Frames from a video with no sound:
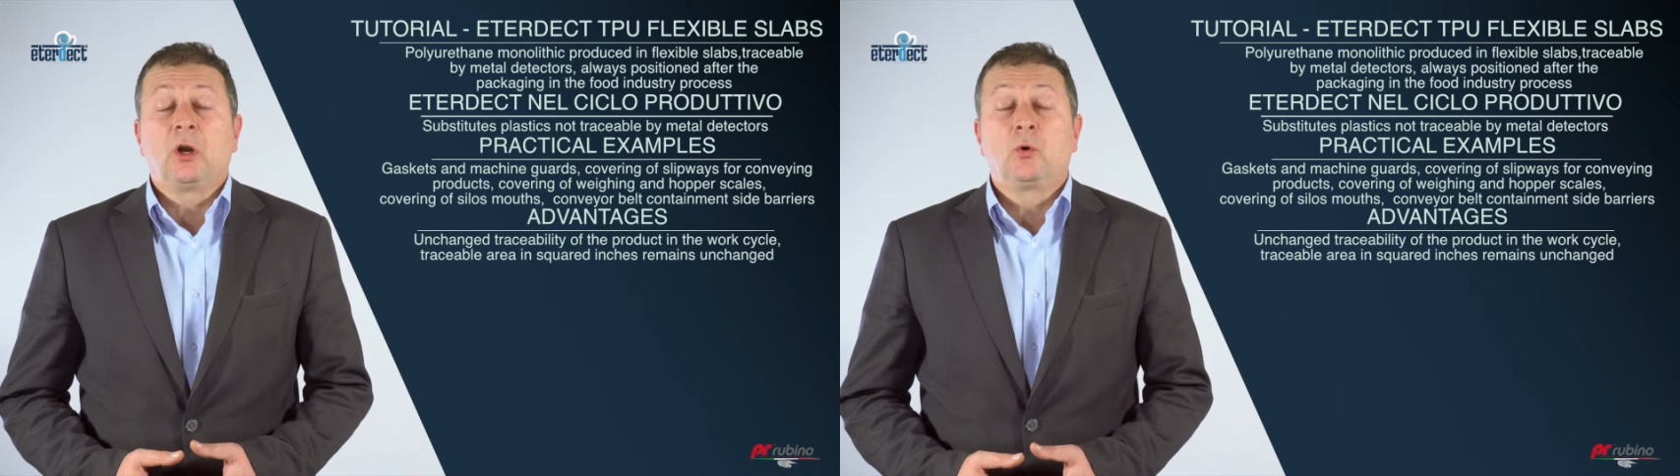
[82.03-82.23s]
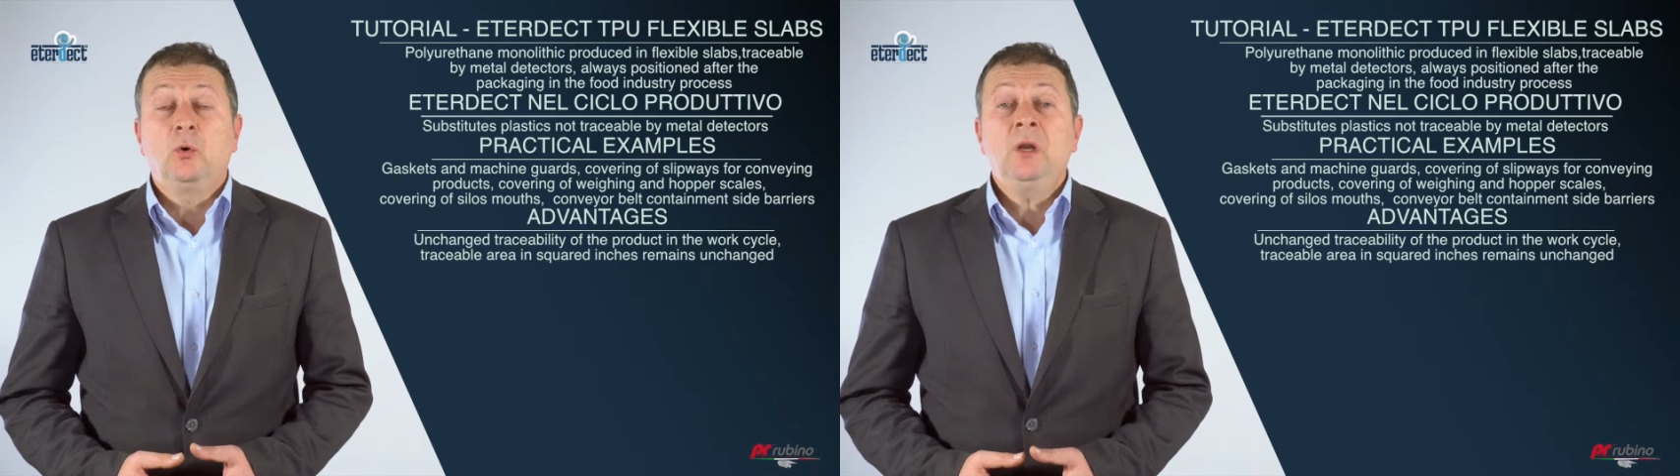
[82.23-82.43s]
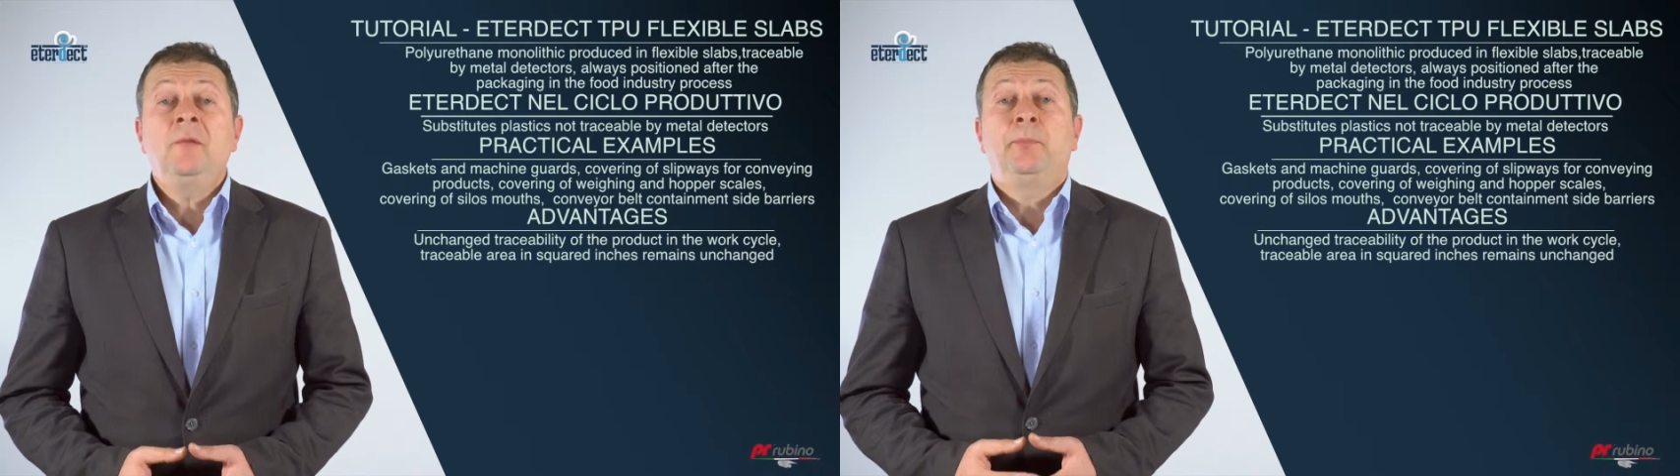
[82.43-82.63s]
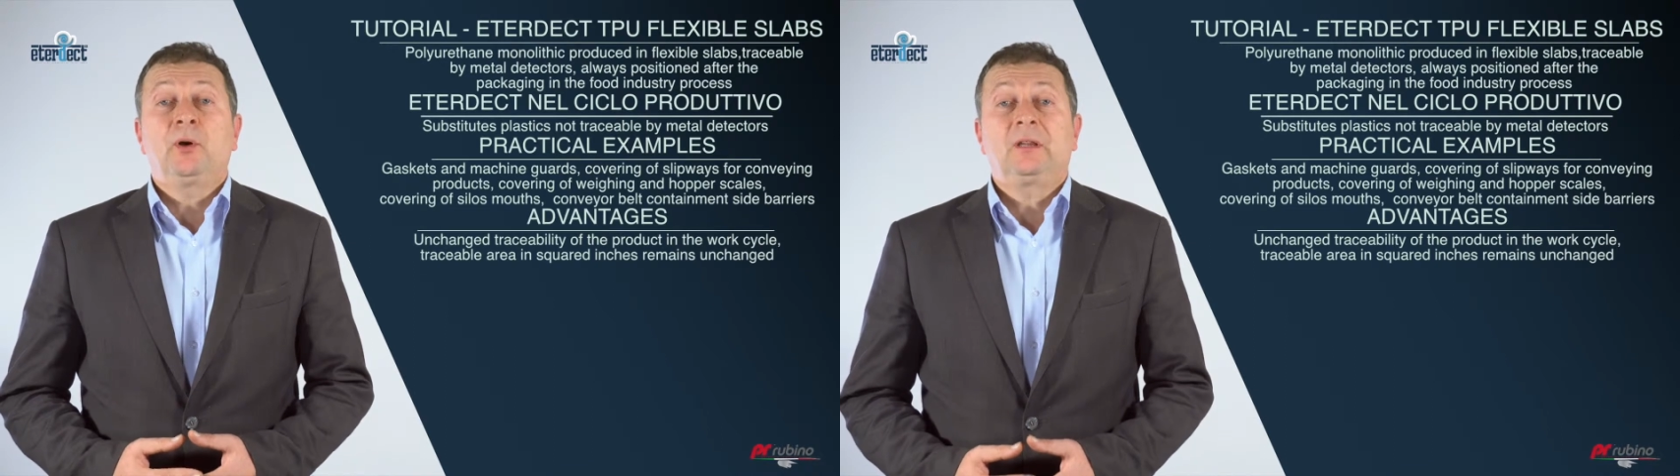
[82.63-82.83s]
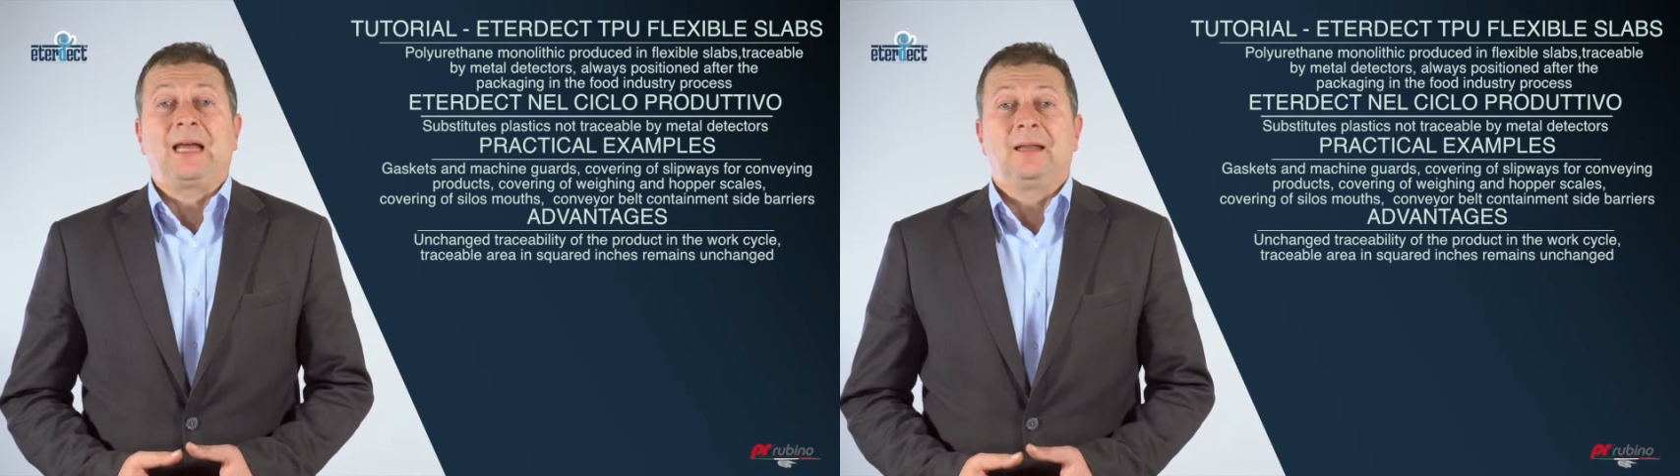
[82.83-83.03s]

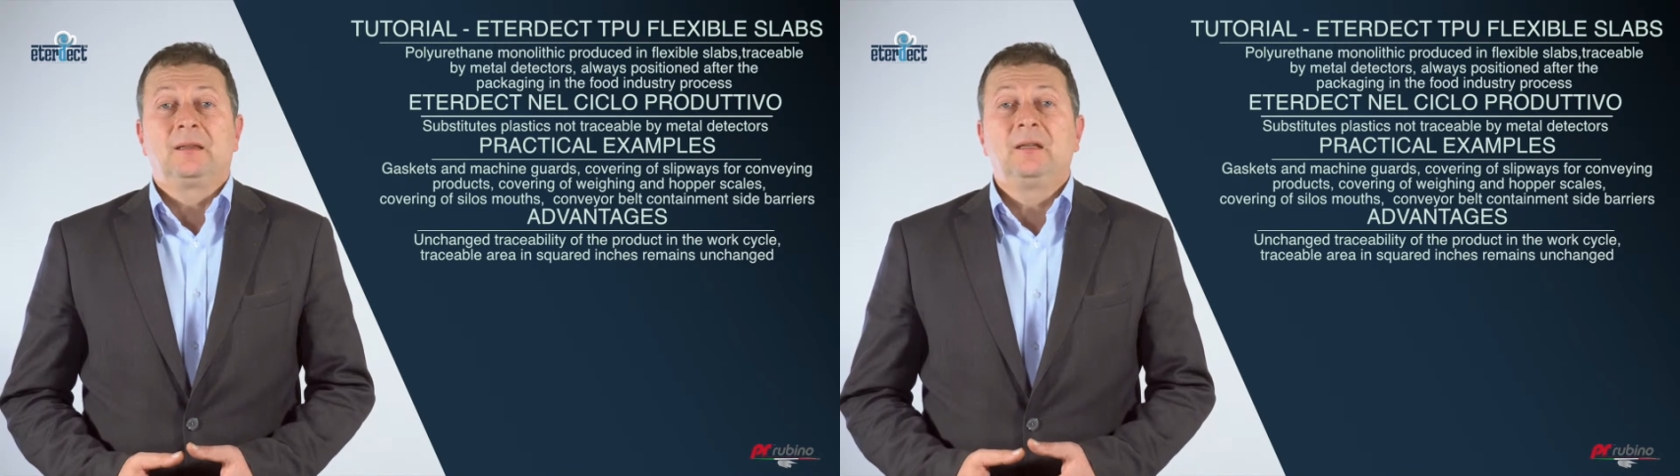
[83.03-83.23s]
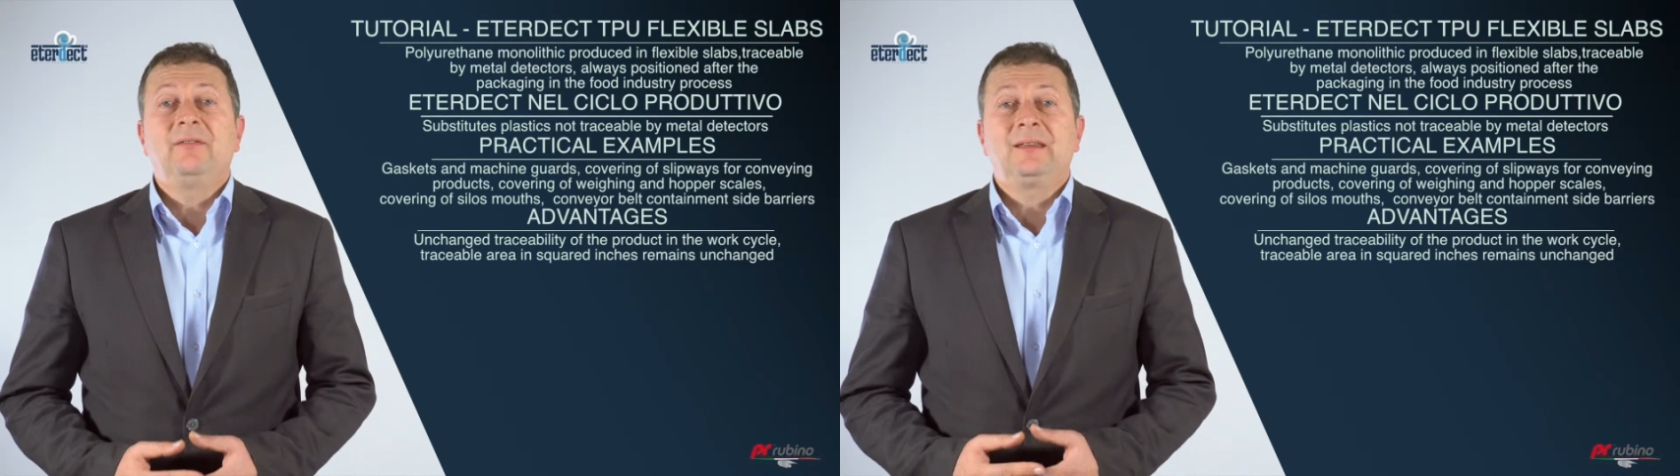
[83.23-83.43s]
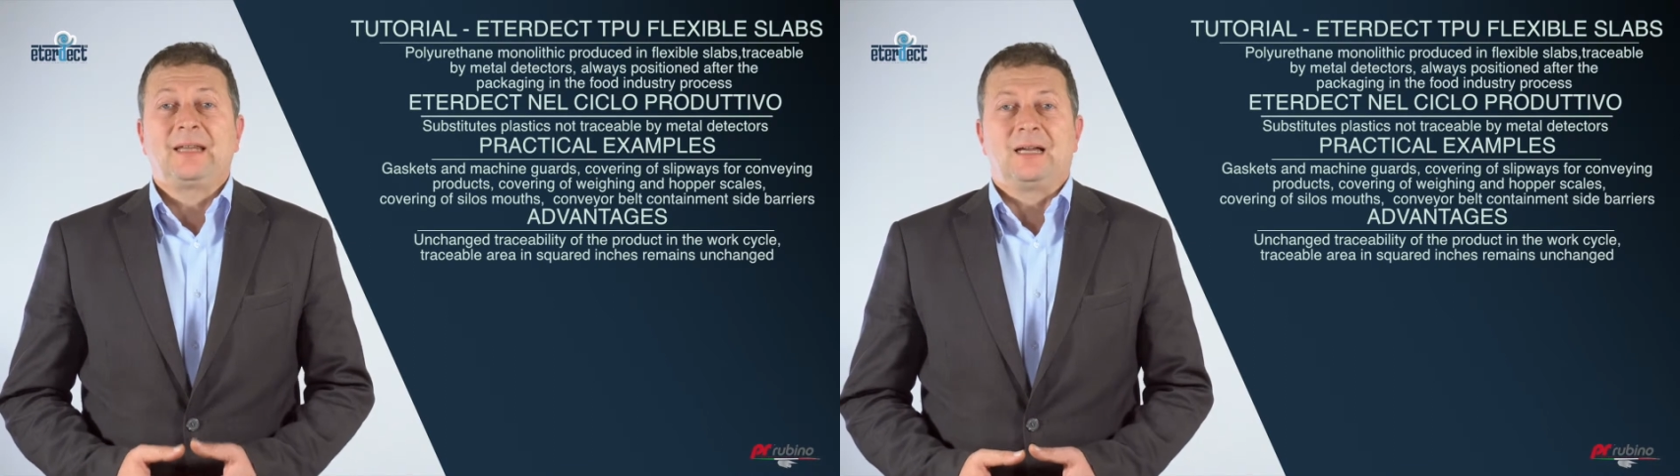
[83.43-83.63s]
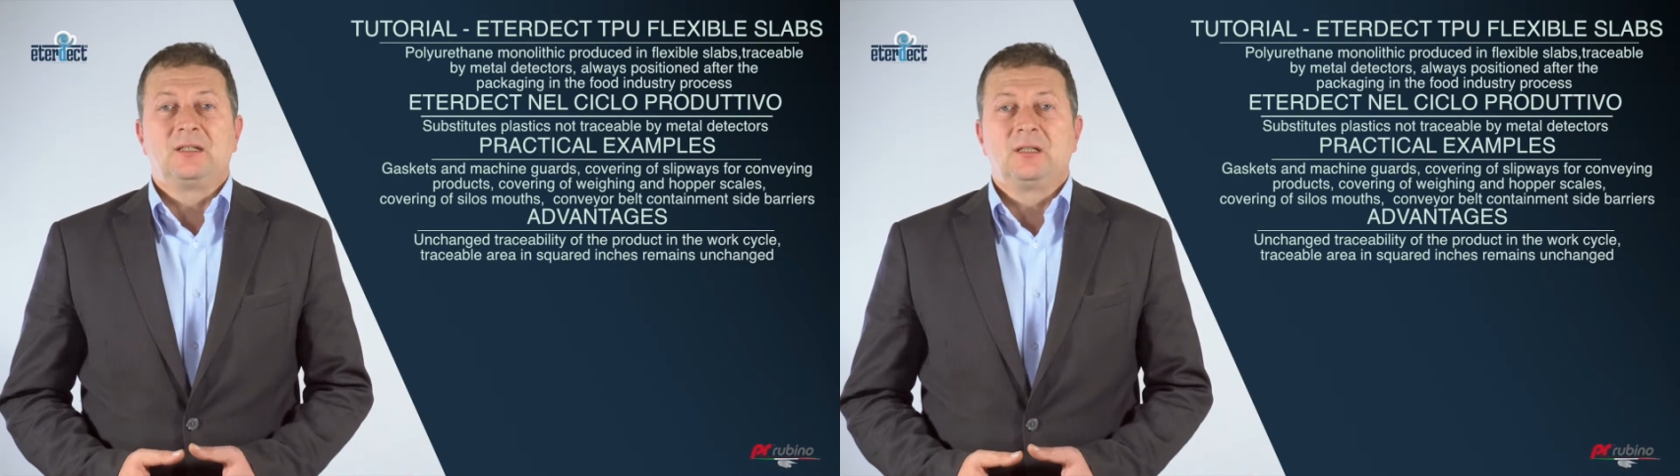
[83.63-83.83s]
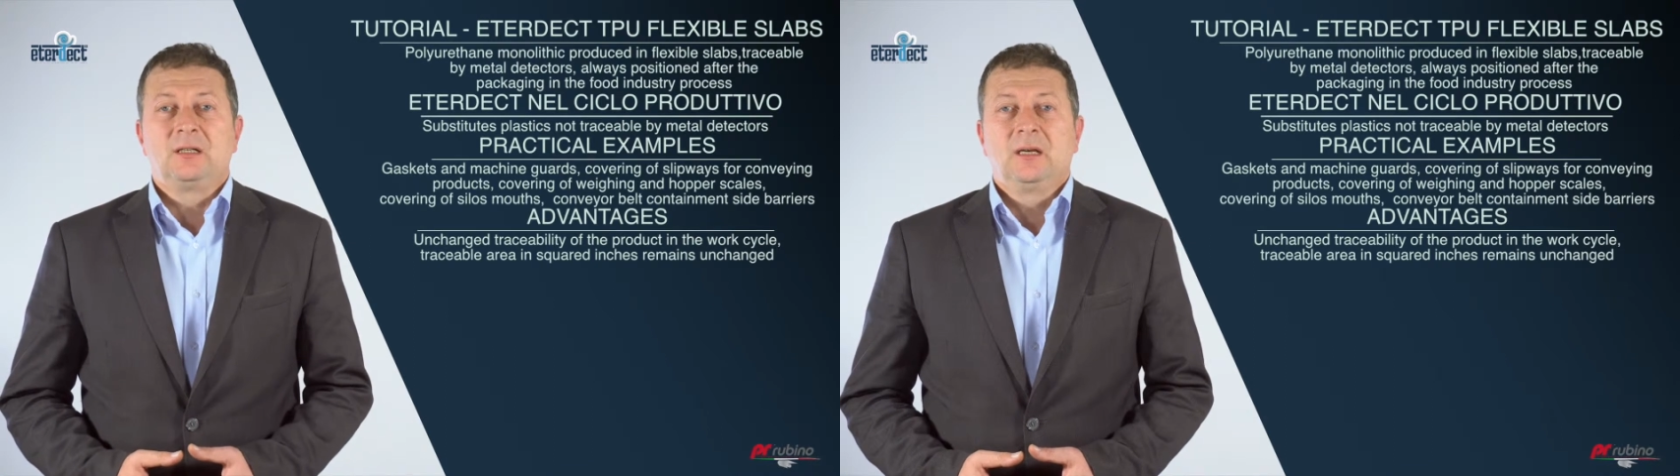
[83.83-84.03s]
important advantages.